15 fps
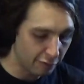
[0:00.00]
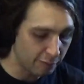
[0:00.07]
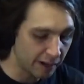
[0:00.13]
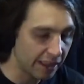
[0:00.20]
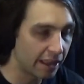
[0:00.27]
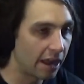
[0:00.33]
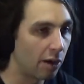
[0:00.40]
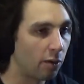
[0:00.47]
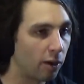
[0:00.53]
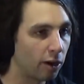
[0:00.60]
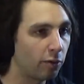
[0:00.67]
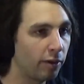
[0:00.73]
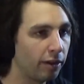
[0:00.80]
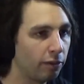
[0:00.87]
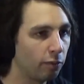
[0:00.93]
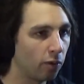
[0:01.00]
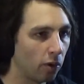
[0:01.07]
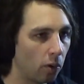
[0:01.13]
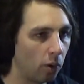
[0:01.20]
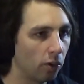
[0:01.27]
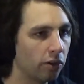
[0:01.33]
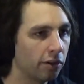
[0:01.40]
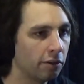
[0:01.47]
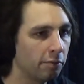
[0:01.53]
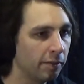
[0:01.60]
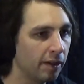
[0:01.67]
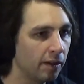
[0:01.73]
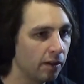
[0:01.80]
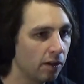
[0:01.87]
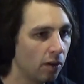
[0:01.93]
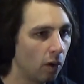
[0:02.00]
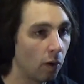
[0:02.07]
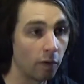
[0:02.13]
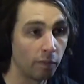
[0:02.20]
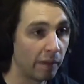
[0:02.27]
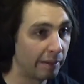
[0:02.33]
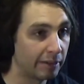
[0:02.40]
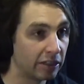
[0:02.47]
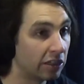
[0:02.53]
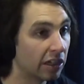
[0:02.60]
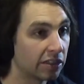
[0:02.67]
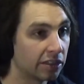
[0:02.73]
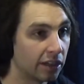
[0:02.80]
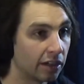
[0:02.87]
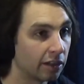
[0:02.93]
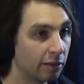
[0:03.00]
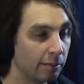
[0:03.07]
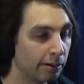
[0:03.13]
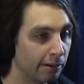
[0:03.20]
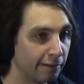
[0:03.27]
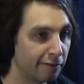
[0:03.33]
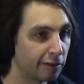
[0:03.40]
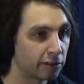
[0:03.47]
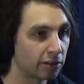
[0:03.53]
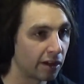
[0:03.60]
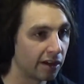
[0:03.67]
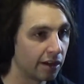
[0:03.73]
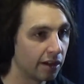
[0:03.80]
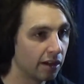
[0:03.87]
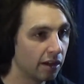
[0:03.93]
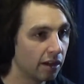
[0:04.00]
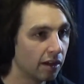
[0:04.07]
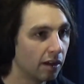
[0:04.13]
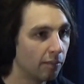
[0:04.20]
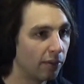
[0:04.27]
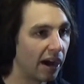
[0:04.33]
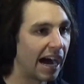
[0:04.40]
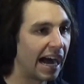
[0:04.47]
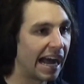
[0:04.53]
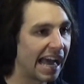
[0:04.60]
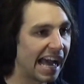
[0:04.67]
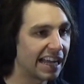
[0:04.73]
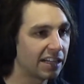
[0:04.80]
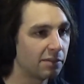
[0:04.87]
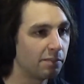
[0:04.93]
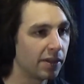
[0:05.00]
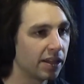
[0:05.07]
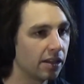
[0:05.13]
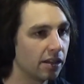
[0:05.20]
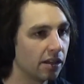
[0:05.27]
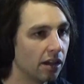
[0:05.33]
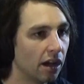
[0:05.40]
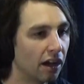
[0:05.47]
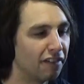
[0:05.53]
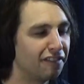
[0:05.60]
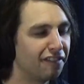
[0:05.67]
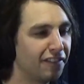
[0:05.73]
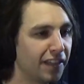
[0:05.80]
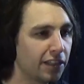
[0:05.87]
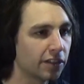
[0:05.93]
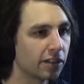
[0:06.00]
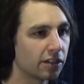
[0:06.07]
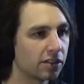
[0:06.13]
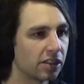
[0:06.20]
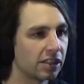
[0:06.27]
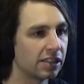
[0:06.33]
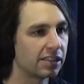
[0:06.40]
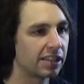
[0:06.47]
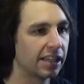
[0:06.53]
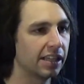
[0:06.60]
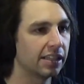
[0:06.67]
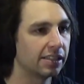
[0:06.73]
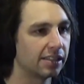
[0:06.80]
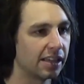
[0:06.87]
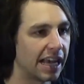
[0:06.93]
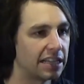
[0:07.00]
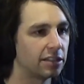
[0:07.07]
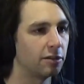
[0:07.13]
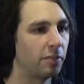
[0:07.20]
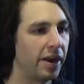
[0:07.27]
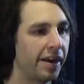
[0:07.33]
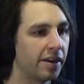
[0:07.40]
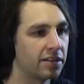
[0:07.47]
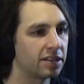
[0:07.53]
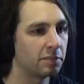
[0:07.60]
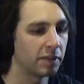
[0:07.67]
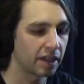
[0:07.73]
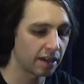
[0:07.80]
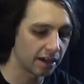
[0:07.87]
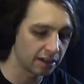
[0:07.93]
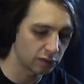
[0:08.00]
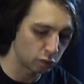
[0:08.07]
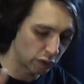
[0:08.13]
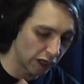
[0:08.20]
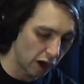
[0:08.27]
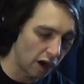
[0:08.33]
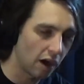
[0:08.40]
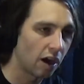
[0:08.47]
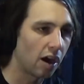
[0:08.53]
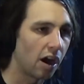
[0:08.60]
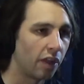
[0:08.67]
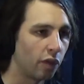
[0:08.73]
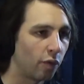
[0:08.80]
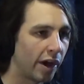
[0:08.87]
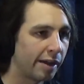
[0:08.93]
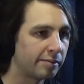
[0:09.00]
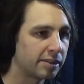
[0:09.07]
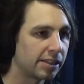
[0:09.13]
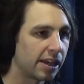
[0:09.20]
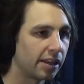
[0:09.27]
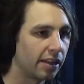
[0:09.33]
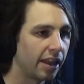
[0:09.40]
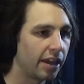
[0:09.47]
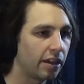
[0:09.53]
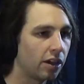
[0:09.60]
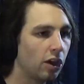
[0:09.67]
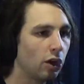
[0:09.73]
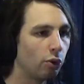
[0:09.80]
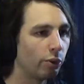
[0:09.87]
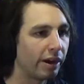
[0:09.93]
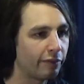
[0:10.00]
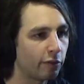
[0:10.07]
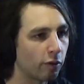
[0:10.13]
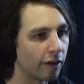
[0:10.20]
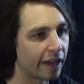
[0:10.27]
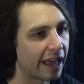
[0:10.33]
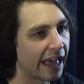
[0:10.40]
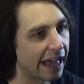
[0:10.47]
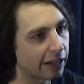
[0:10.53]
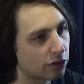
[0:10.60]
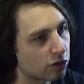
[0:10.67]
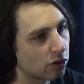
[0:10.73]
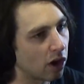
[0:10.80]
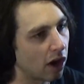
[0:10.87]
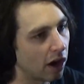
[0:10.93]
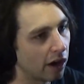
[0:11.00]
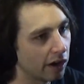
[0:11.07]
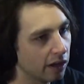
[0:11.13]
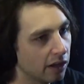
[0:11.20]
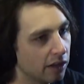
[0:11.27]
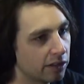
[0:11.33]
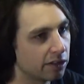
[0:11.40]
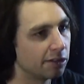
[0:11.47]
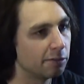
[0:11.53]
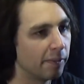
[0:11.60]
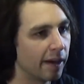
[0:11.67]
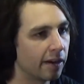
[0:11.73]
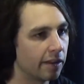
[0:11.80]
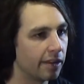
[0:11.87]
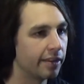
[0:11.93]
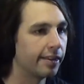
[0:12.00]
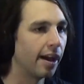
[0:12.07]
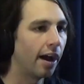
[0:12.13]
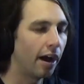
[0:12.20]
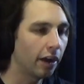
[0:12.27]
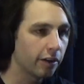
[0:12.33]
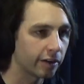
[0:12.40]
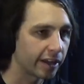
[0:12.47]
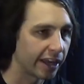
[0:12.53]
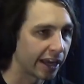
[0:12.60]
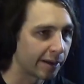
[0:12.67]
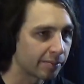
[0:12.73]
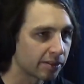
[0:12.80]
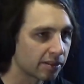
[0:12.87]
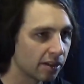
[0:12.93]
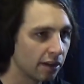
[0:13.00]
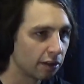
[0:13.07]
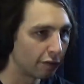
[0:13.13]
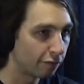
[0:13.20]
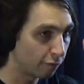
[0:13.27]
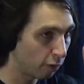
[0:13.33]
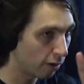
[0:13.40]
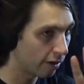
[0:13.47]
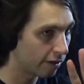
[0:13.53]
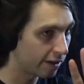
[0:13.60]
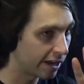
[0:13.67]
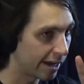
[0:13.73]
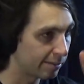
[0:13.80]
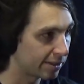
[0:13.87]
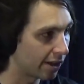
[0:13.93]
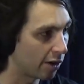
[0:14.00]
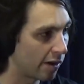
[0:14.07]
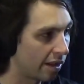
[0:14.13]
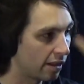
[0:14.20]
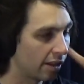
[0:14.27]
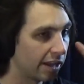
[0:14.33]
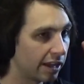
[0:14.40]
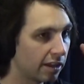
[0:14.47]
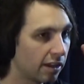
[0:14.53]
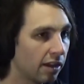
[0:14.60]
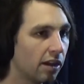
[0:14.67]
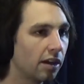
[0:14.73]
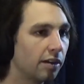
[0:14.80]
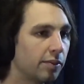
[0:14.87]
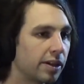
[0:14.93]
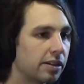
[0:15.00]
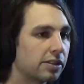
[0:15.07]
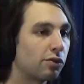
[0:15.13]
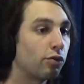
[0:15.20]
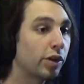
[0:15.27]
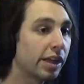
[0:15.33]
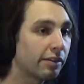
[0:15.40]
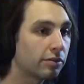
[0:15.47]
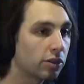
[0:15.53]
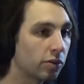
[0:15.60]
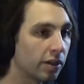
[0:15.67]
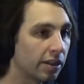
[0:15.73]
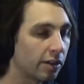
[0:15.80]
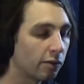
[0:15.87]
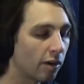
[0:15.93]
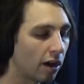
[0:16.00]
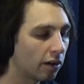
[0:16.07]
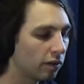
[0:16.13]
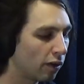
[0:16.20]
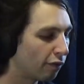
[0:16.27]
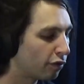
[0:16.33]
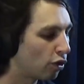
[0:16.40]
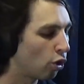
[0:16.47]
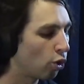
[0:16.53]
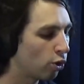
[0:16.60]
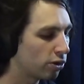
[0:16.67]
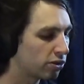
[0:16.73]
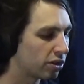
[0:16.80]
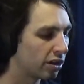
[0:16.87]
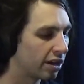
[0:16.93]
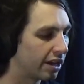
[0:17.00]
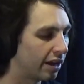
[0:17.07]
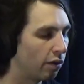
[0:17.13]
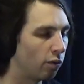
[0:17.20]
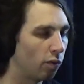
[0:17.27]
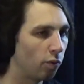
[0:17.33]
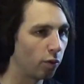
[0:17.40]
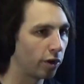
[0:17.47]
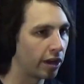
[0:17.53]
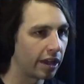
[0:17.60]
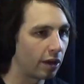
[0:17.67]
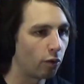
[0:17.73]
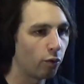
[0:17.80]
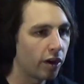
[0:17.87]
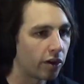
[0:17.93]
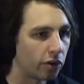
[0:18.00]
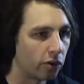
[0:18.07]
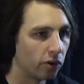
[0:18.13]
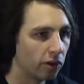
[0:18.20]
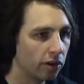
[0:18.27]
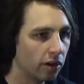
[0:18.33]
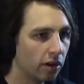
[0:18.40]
Everybody that I work with were older than me or maybe just younger than me when I first started. But I had to be a figure to these kids as their parents. And because we are on the YMCA lake, we have to work extra hard to do better than the other camps, the 4 other camps that are around the lake. Because if we ever do anything wrong, of course we're gonna get ridiculed.